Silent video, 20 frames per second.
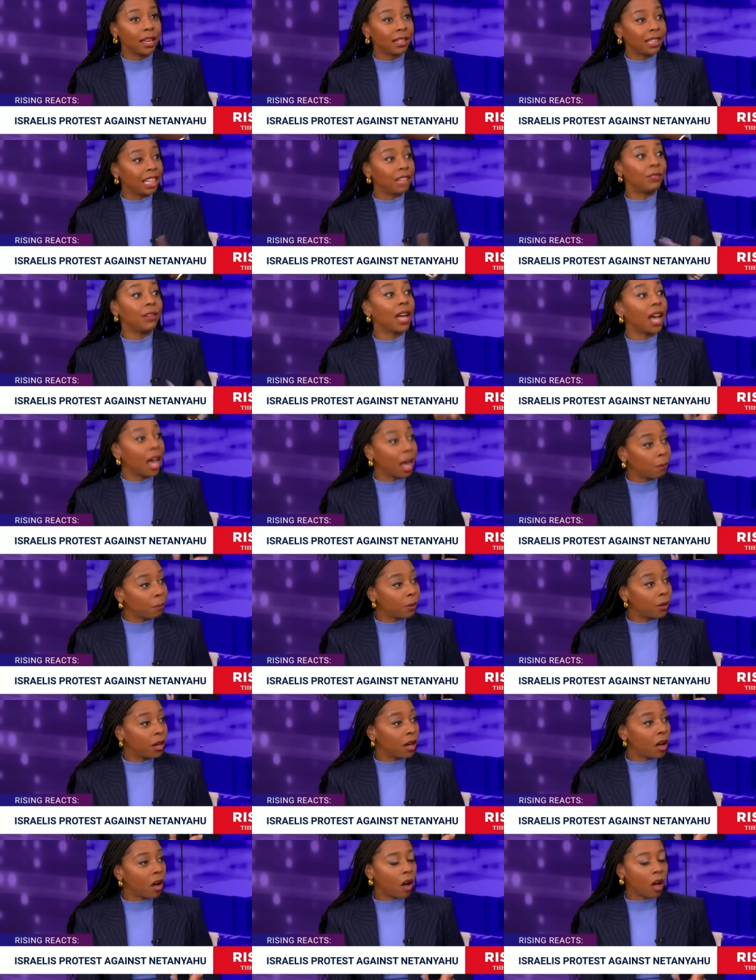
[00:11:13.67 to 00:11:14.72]
giving up
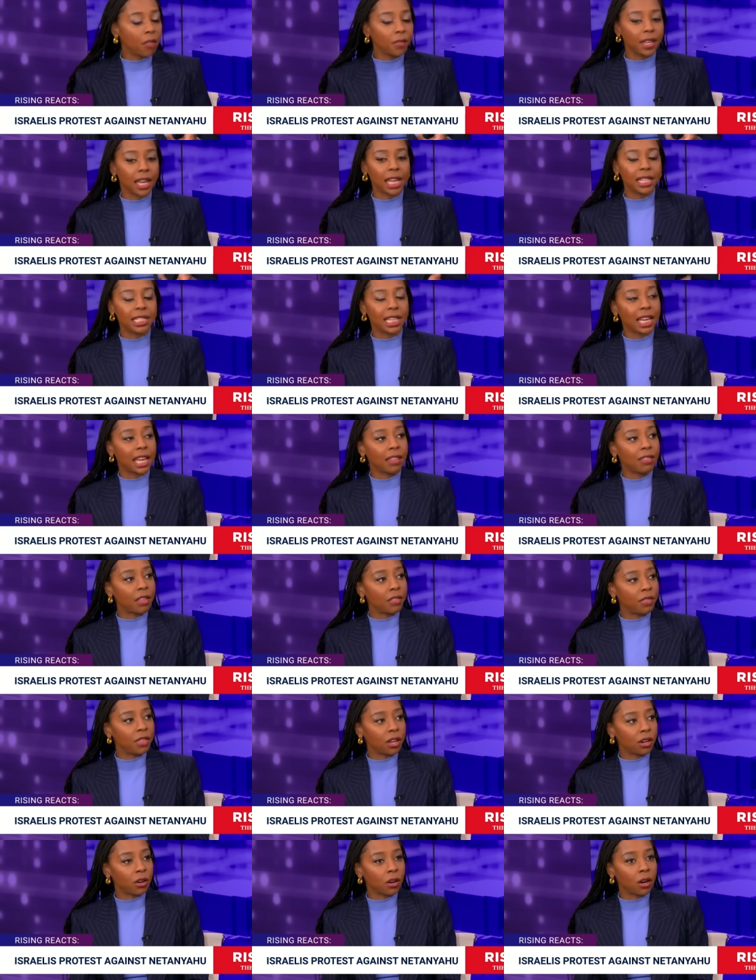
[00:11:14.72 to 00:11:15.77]
on the idea that
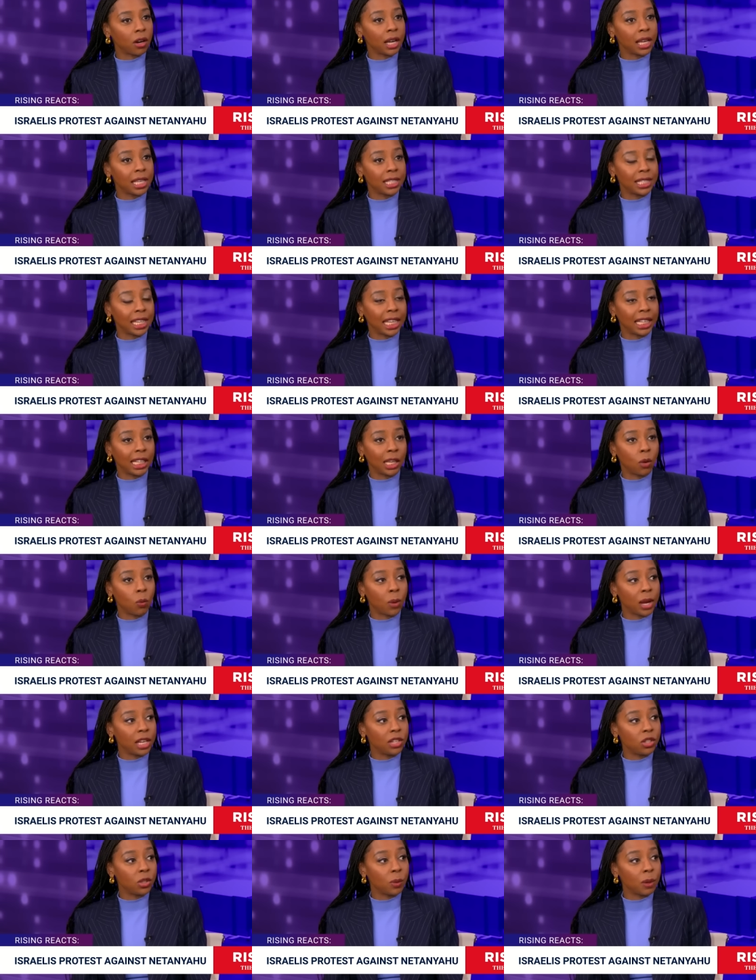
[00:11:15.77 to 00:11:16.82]
there is any
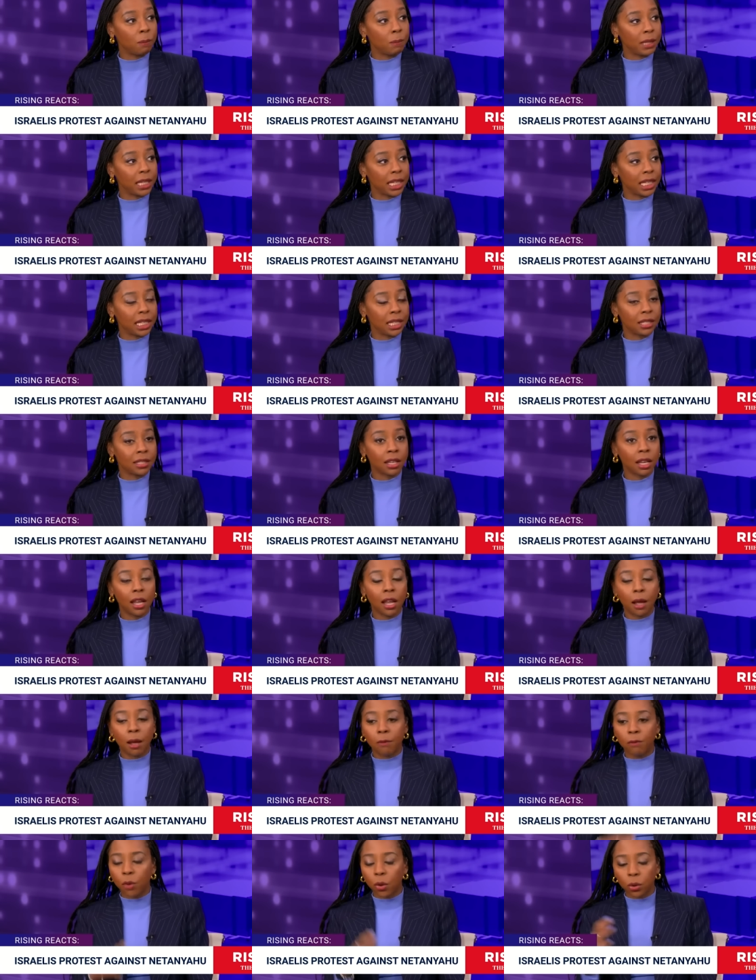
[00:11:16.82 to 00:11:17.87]
way to appease
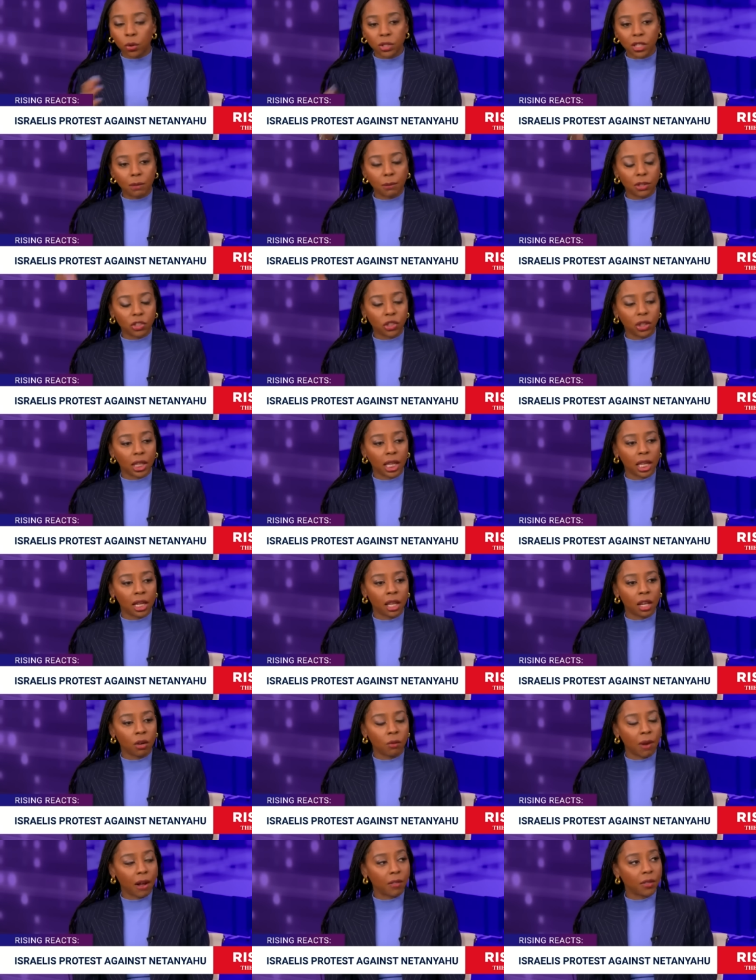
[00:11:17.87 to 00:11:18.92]
voters in Michigan
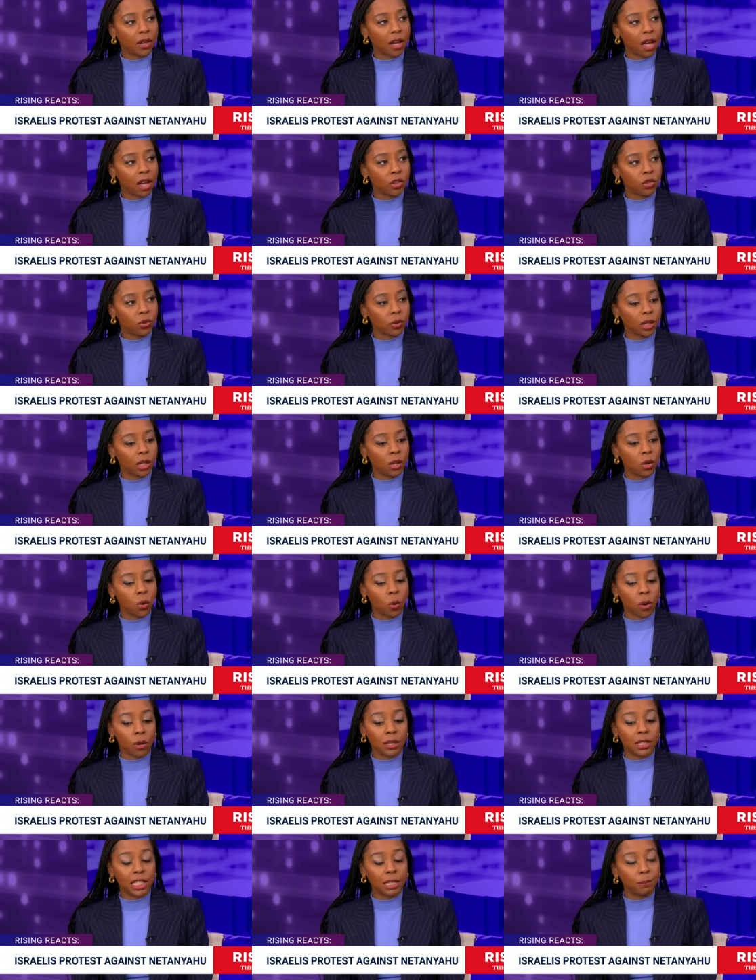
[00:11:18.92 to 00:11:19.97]
and around the country who
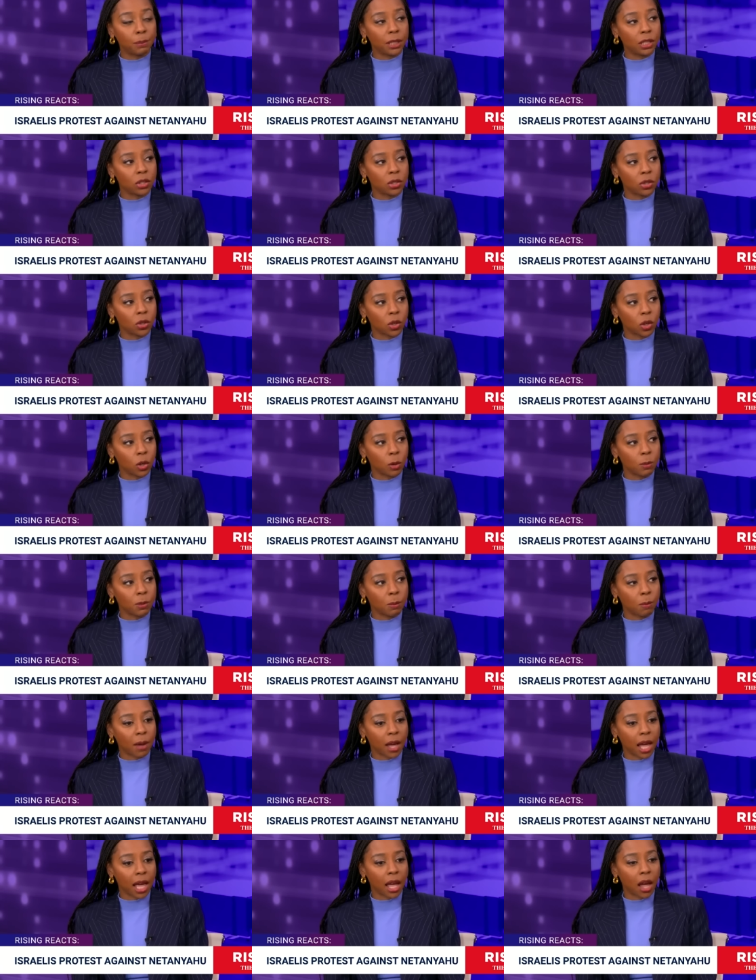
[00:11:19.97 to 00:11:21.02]
are deeply disturbed
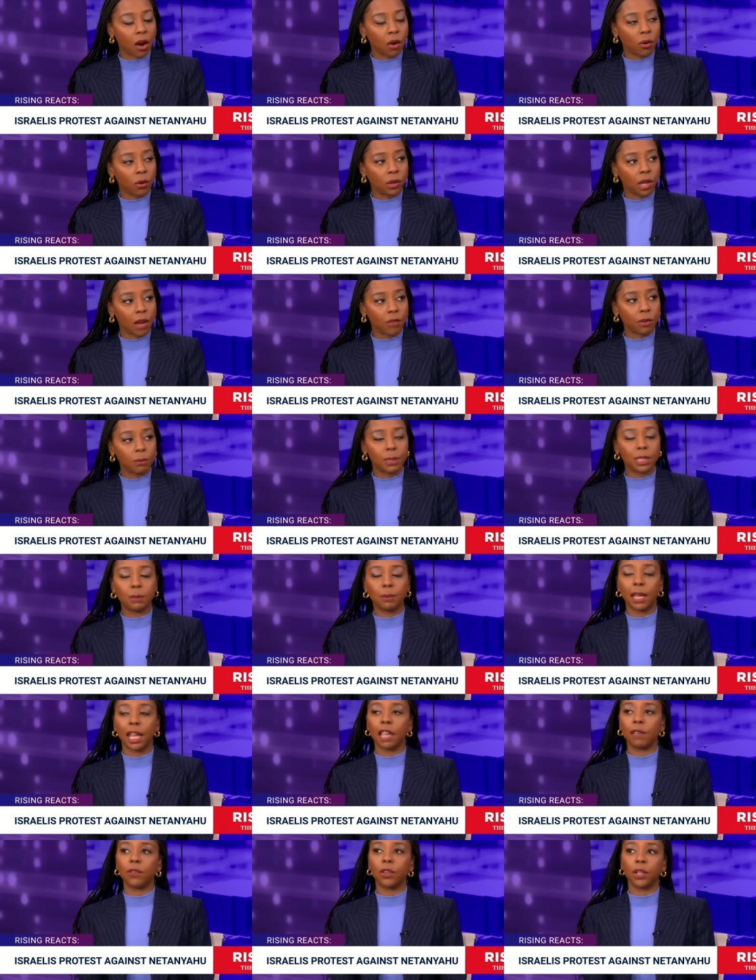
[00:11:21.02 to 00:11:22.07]
by our own government's
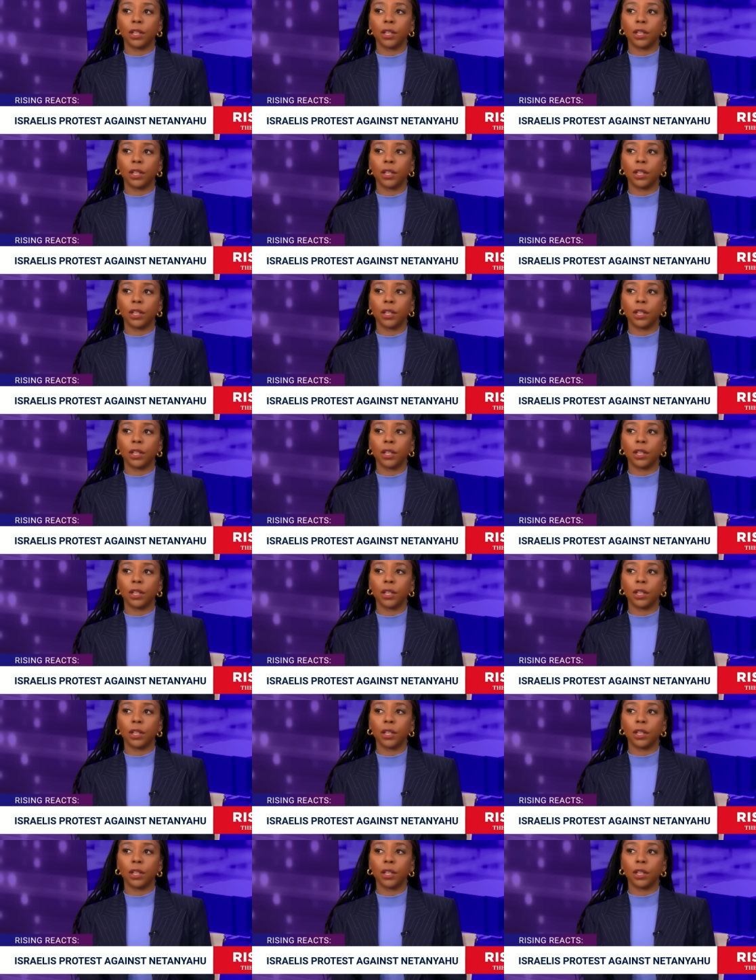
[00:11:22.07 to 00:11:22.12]
behavior